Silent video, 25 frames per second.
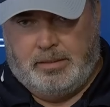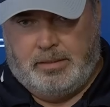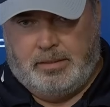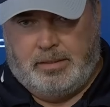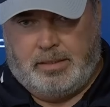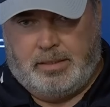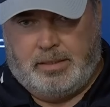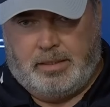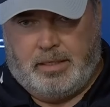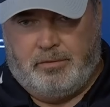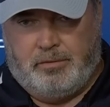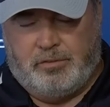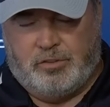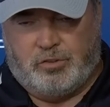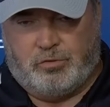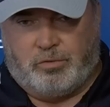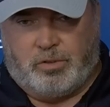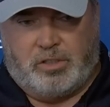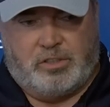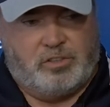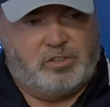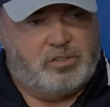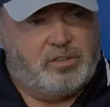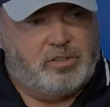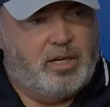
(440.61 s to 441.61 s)
I love his
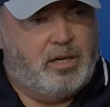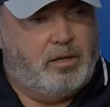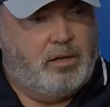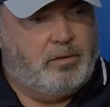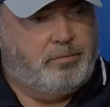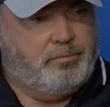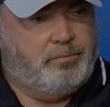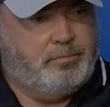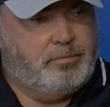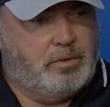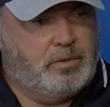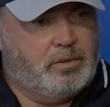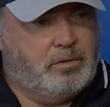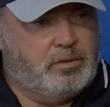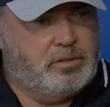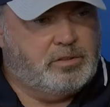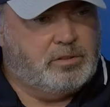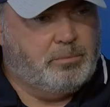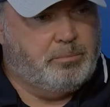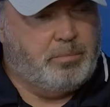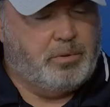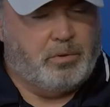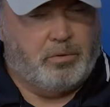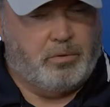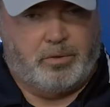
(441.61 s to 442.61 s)
run style, you know, his
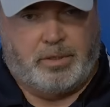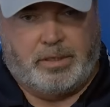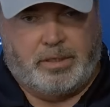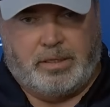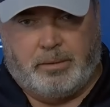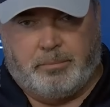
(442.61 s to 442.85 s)
ability.